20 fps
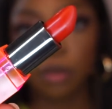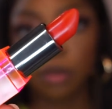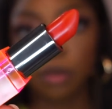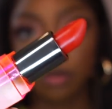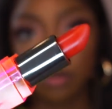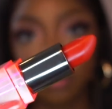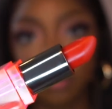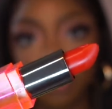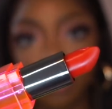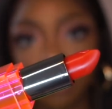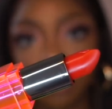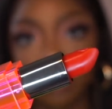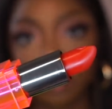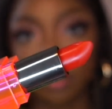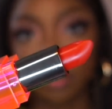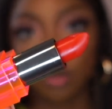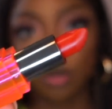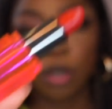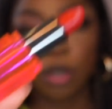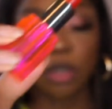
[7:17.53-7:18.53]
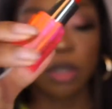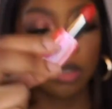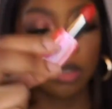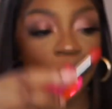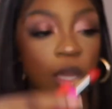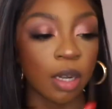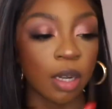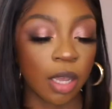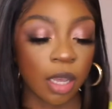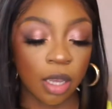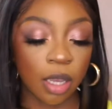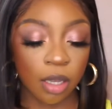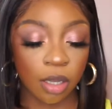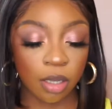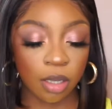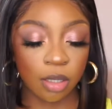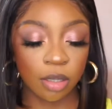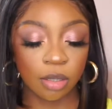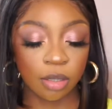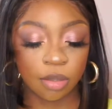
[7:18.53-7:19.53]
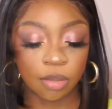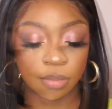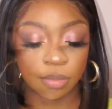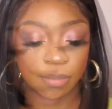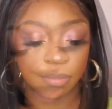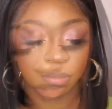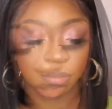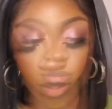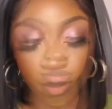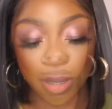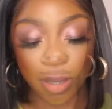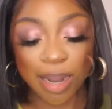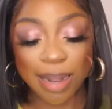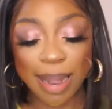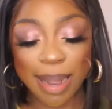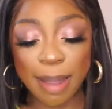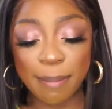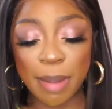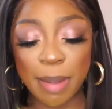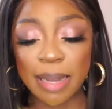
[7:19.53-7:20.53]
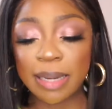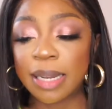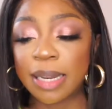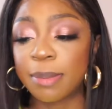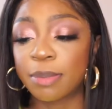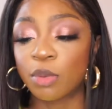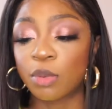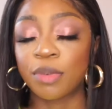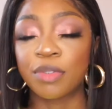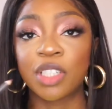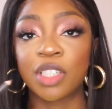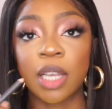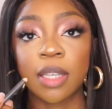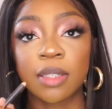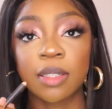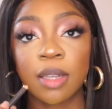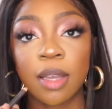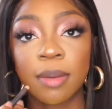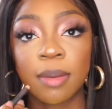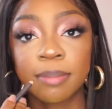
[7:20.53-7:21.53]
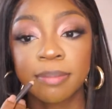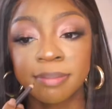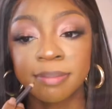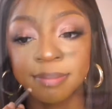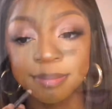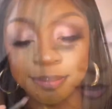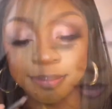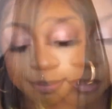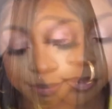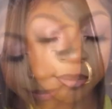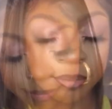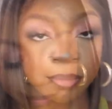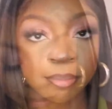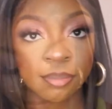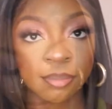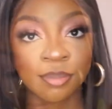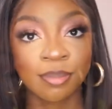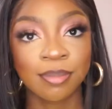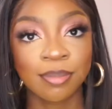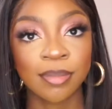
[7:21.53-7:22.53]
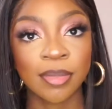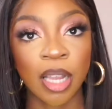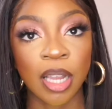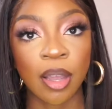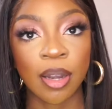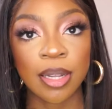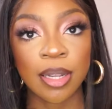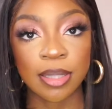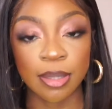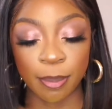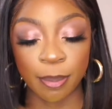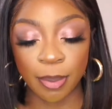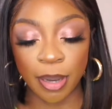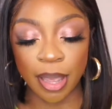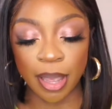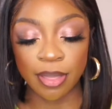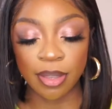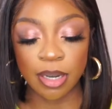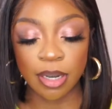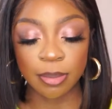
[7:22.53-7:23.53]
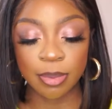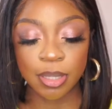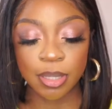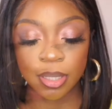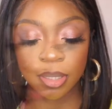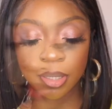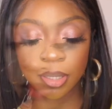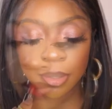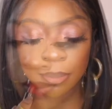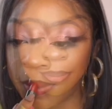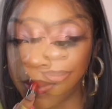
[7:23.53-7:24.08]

Oof, stunning. I'm gonna line my lips with Chestnut. Now let's apply the lipstick.